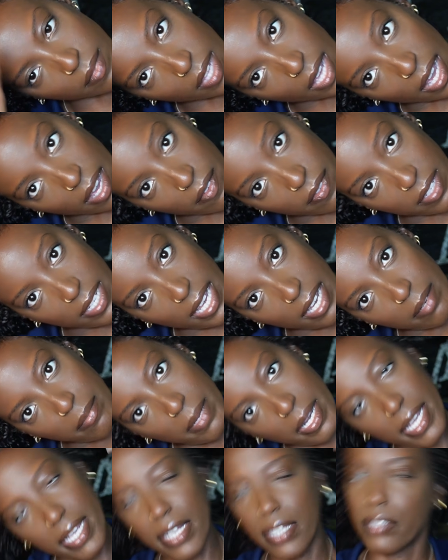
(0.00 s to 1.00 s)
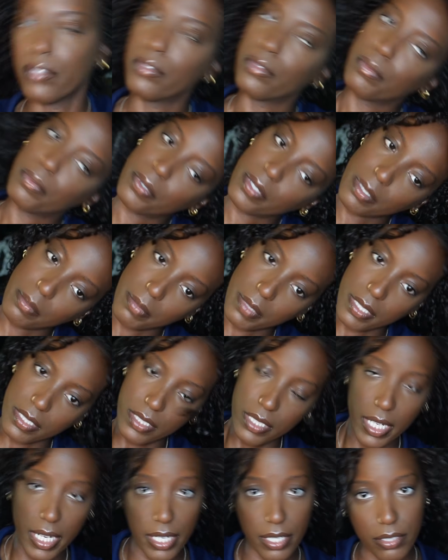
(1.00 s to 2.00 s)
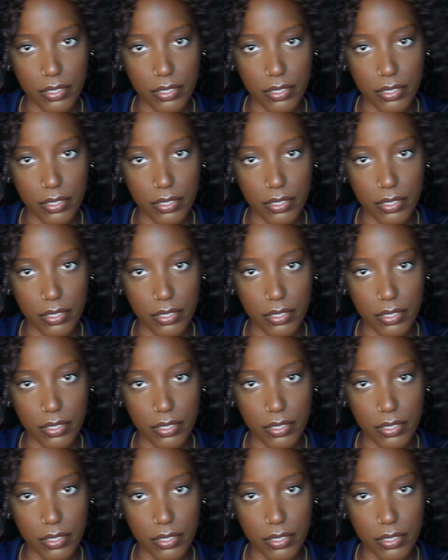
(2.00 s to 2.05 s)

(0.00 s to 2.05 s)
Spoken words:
I've allowed my hair to pretty much air